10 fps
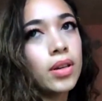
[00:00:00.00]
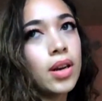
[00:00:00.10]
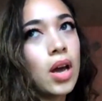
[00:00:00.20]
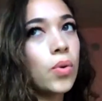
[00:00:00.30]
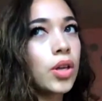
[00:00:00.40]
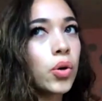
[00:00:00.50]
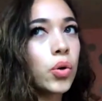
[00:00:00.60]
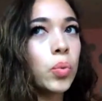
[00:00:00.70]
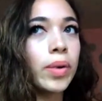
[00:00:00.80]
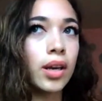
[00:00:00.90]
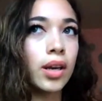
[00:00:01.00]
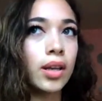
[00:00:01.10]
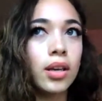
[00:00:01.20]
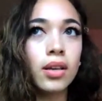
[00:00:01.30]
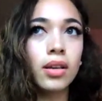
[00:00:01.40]
now with the hoop I can
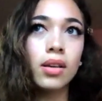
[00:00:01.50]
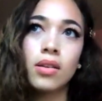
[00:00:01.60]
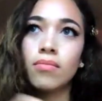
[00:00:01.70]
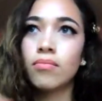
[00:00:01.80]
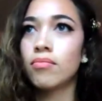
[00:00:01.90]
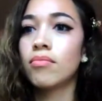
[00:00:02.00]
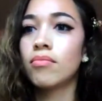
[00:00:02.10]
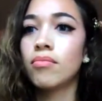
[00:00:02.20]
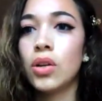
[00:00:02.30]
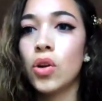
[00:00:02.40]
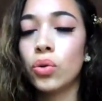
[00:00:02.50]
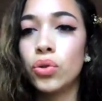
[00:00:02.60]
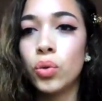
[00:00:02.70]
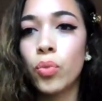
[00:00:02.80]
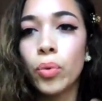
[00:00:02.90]
like you know,
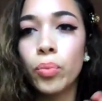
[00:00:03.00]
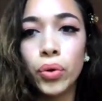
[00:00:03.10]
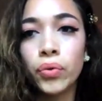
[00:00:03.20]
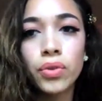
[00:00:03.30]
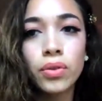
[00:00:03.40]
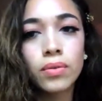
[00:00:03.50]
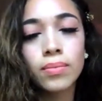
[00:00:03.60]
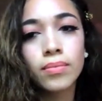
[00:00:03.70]
do more moves.